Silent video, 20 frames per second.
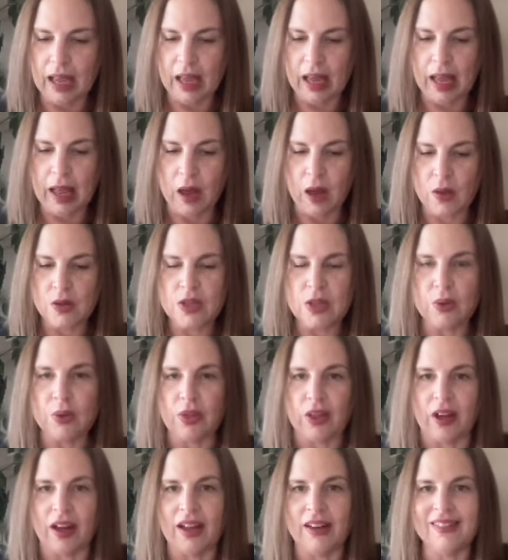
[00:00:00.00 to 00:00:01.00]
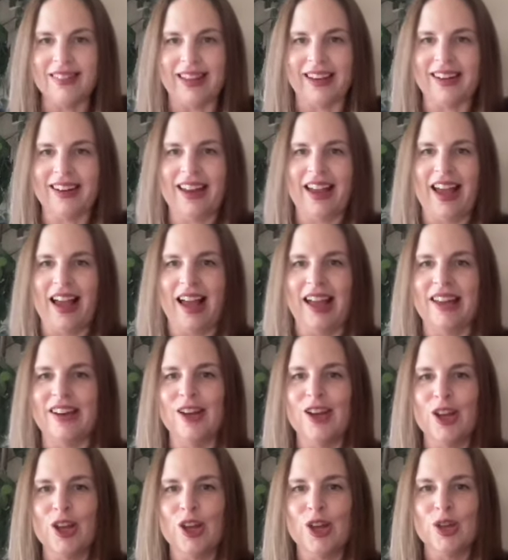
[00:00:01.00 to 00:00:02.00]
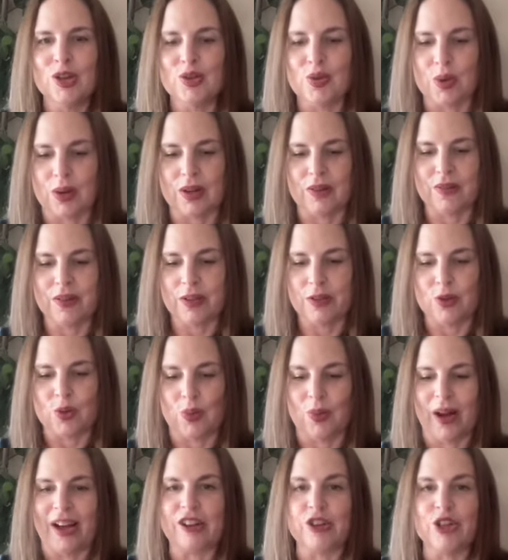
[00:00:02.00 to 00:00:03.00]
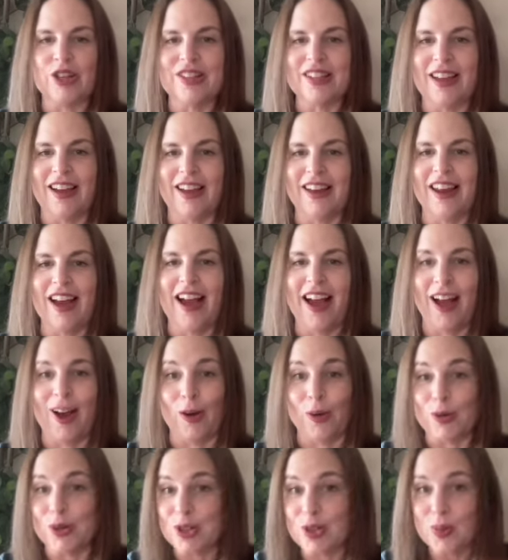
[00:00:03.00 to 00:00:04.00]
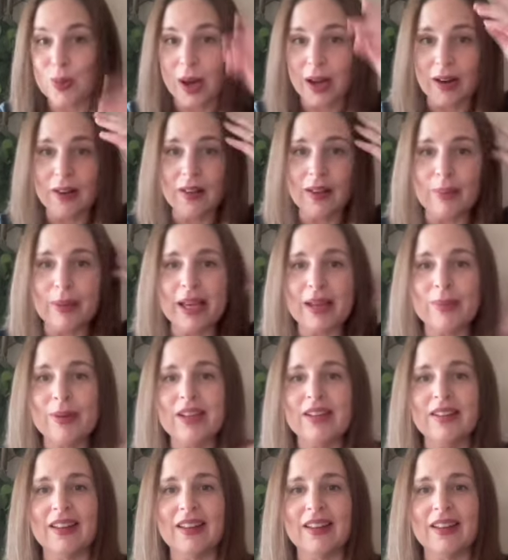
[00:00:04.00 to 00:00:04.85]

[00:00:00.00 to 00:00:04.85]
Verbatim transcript: I also thought that it had sort of directions on how to swaddle a baby,